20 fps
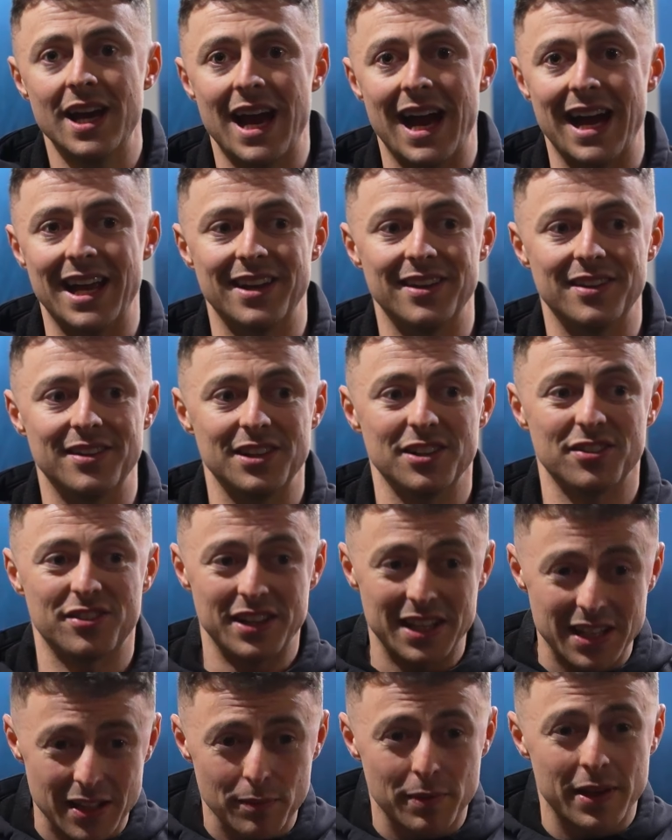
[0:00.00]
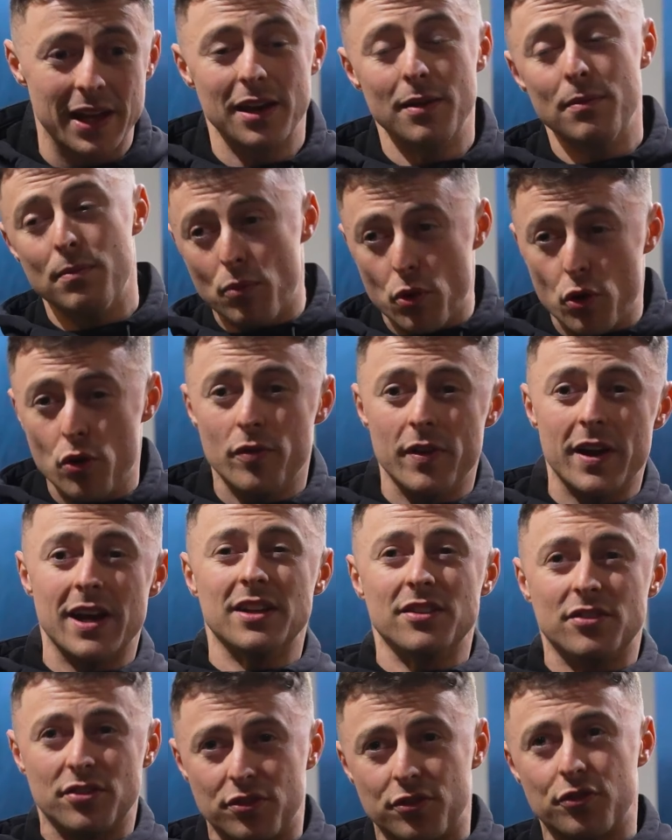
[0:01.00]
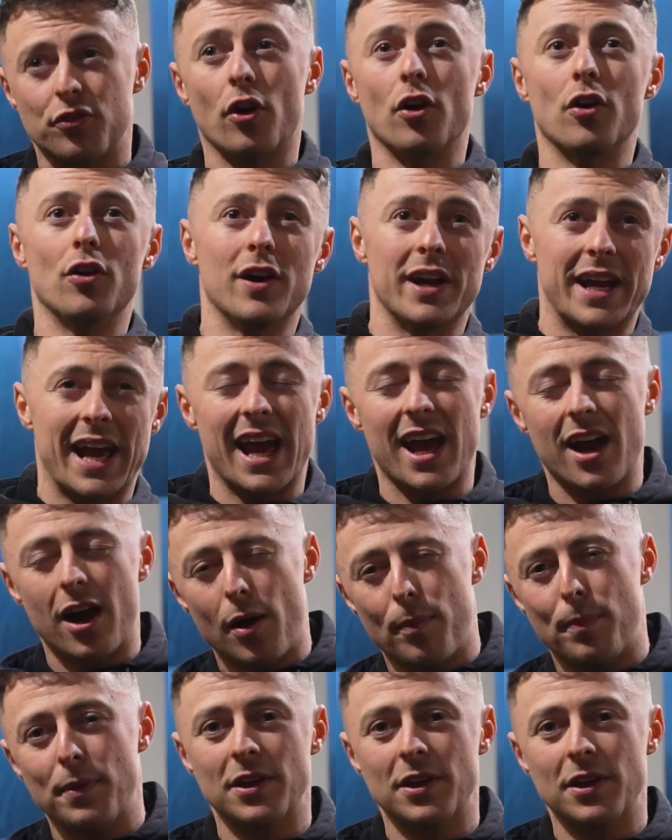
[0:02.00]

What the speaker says: and you'll see them kind of move it and struggle to get it up,